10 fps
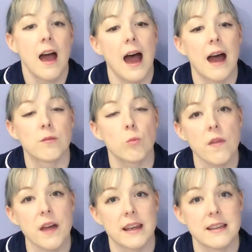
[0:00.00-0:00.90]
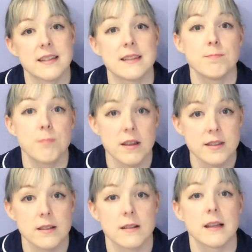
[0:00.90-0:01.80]
And what that is
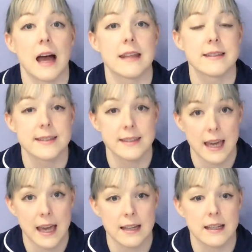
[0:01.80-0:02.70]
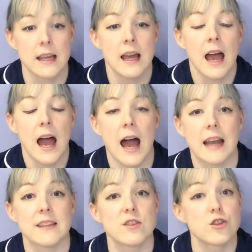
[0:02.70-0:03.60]
muscle and skin,
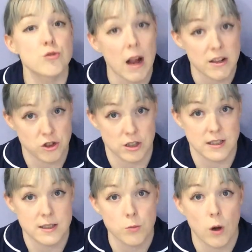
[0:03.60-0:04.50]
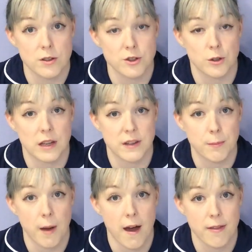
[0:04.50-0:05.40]
and it stretches whilst you're
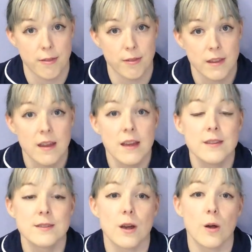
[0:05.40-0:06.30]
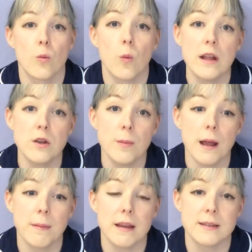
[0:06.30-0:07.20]
giving birth. So when your
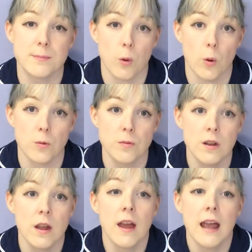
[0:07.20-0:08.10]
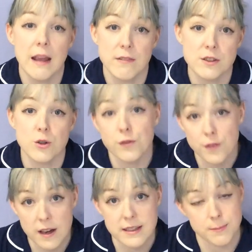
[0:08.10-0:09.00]
baby is born, if it's your
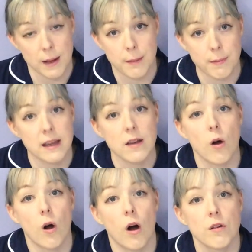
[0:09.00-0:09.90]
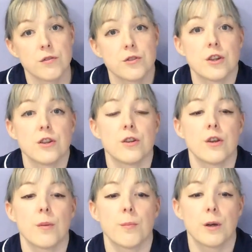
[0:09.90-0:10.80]
first baby,
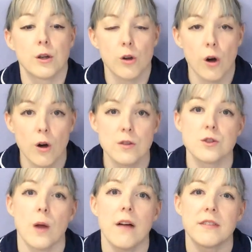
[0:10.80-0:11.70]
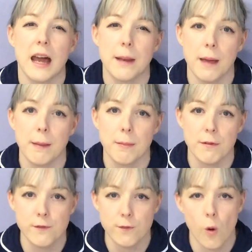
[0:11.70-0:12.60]
often because you haven't had a baby
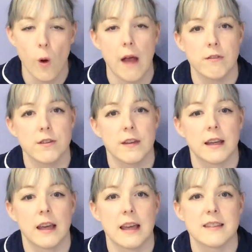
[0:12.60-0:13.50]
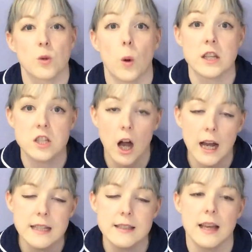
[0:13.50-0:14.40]
before, everything is quite
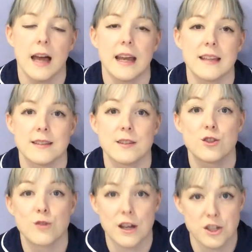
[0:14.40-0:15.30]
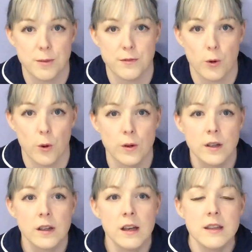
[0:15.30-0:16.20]
tight and hasn't stretched before.
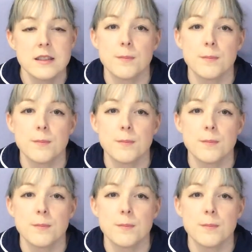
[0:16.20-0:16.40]
So